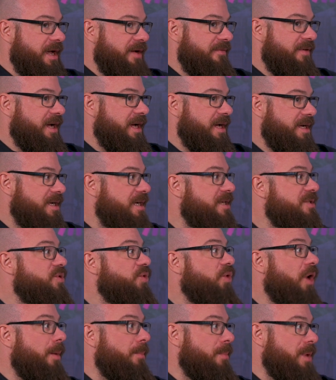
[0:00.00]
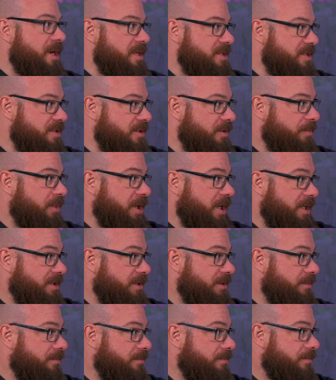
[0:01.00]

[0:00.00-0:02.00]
a Scrum Master bot.